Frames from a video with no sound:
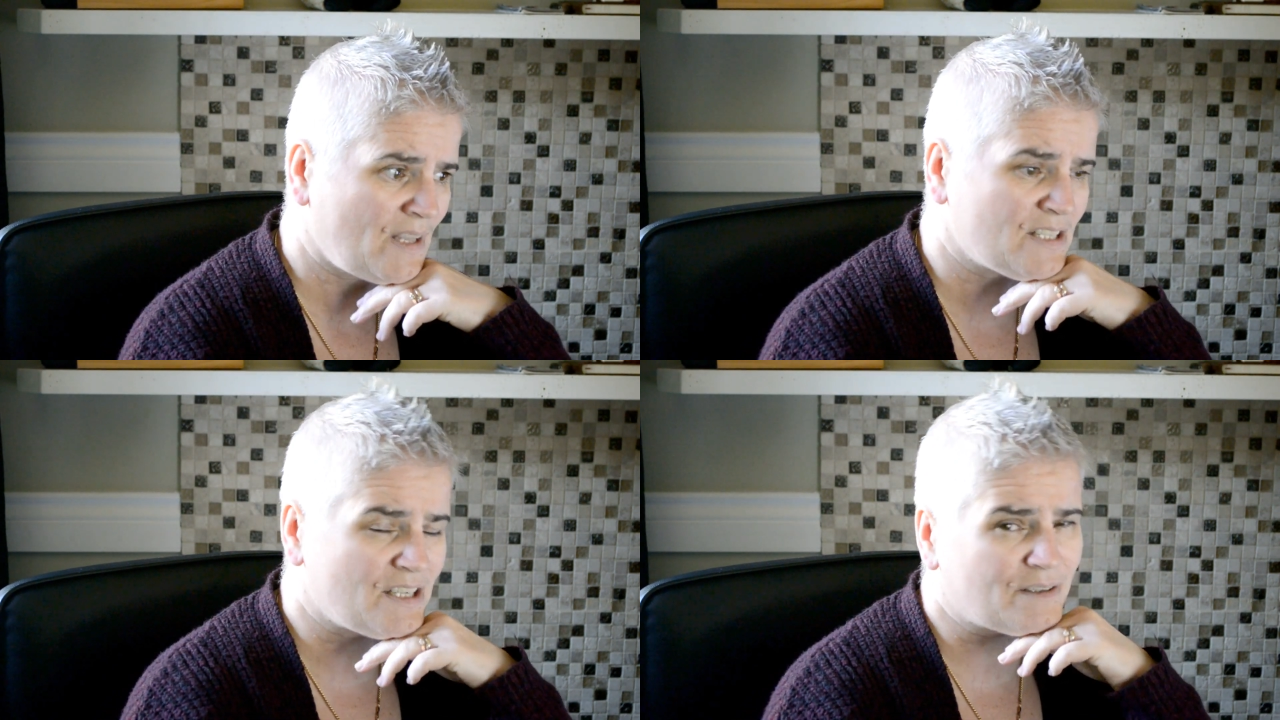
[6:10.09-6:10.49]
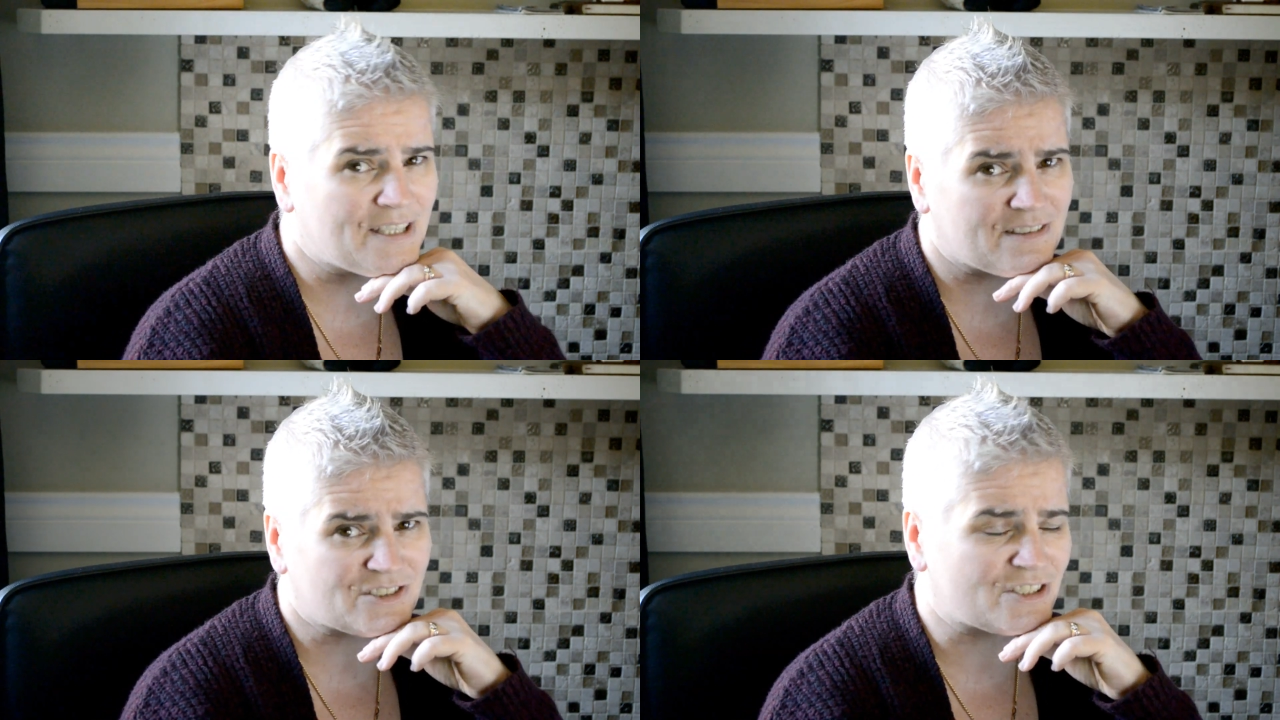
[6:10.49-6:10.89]
So
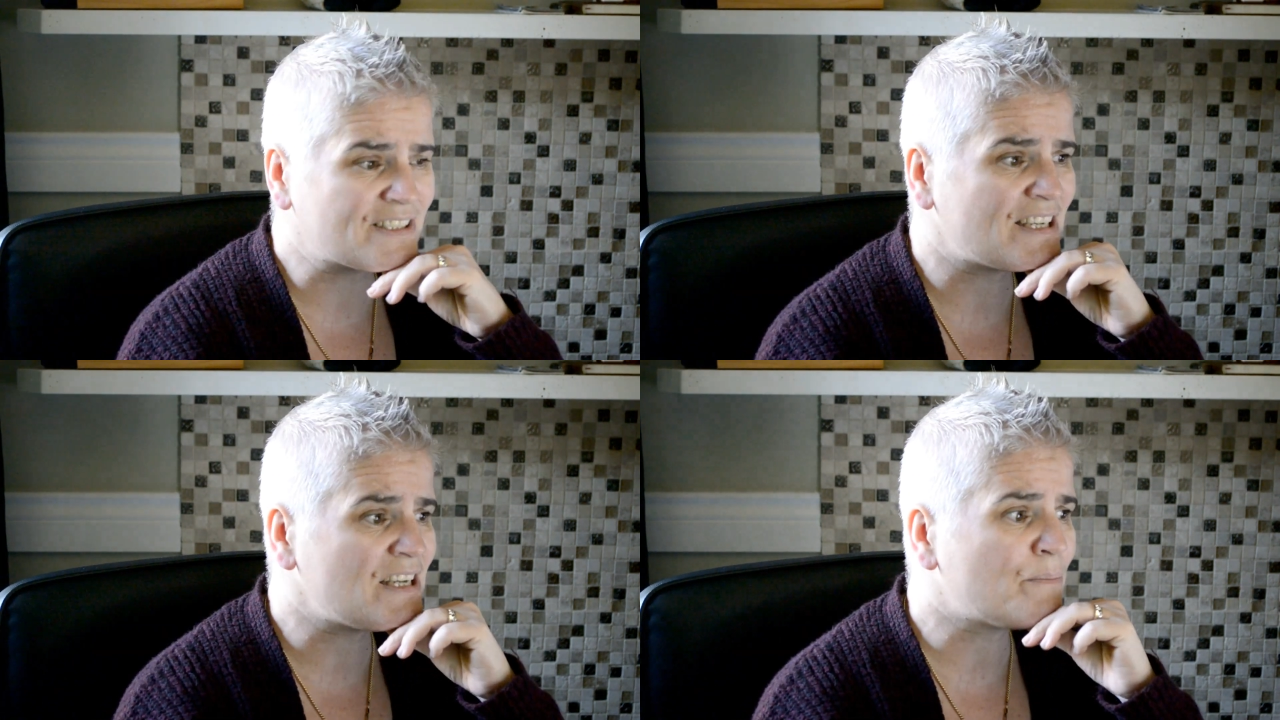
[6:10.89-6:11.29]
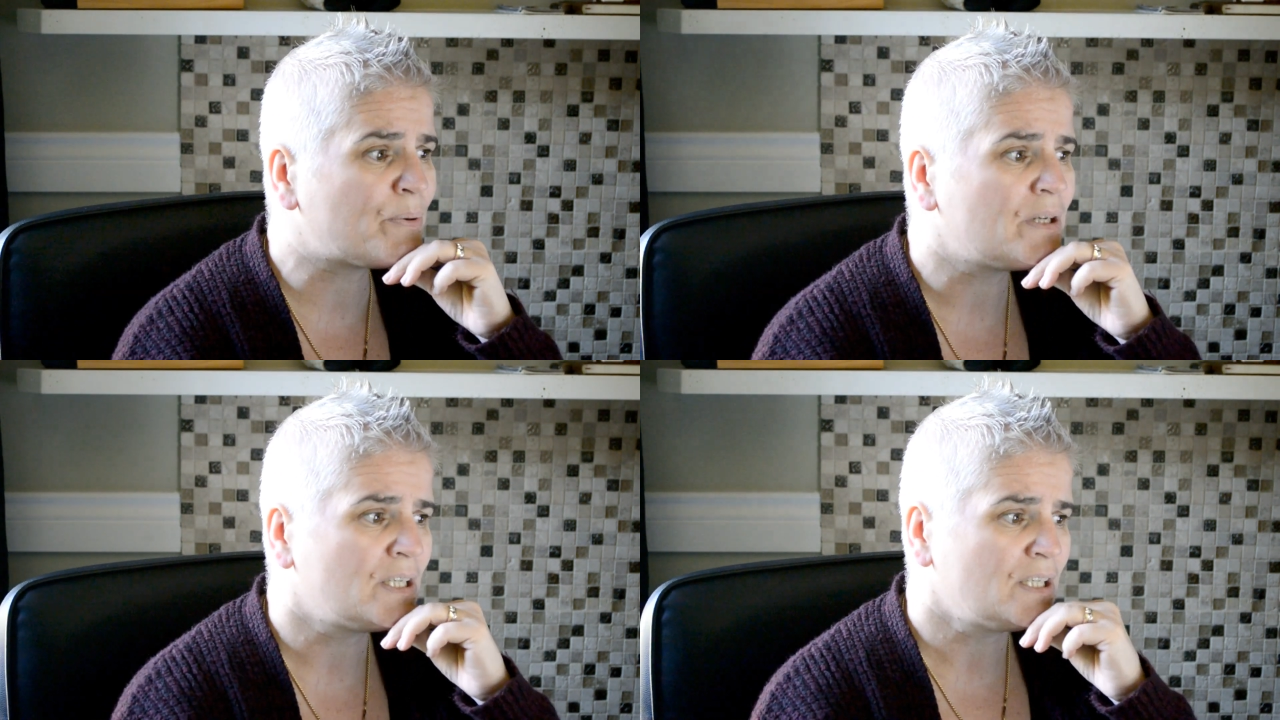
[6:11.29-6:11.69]
just keep
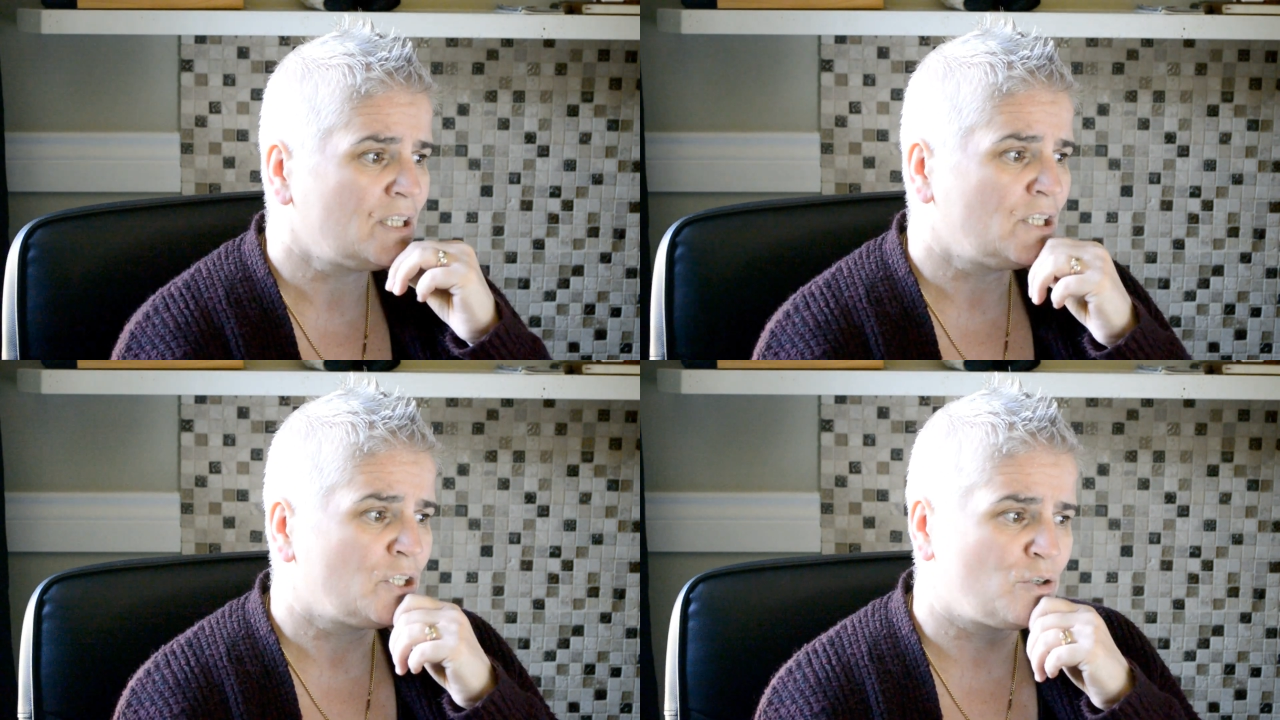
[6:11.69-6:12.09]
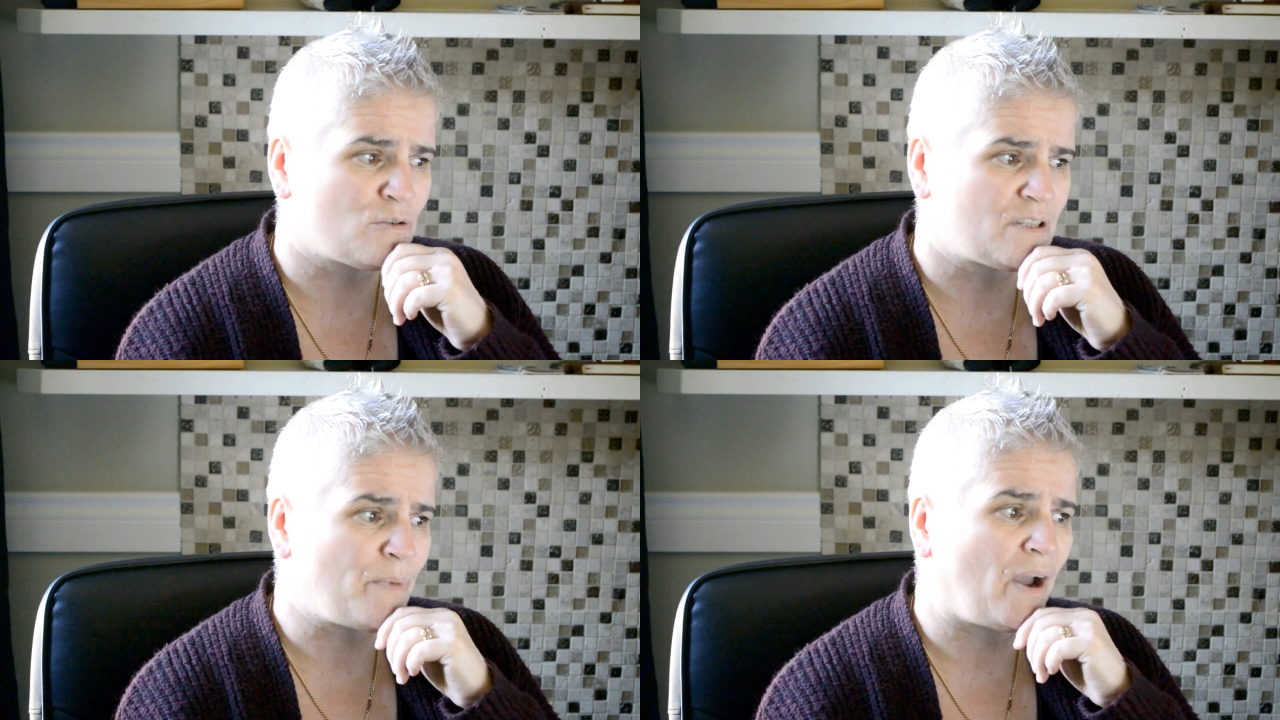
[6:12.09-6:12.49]
your
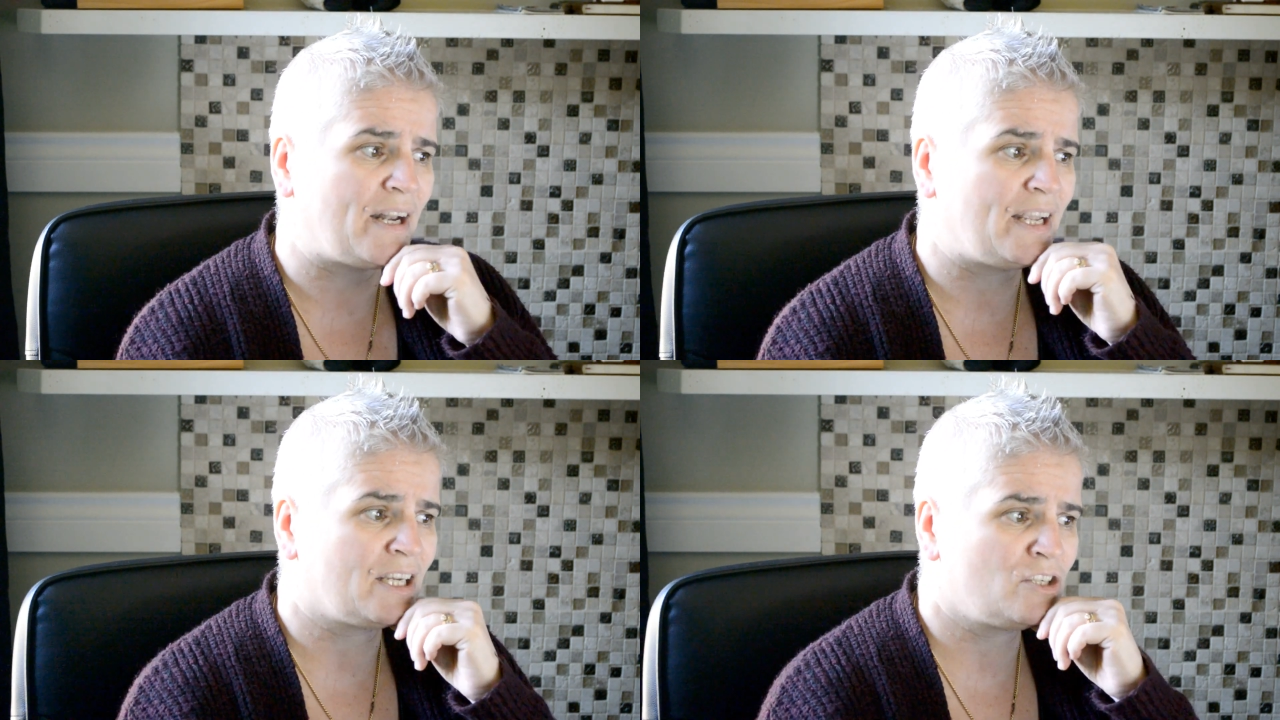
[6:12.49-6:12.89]
smiling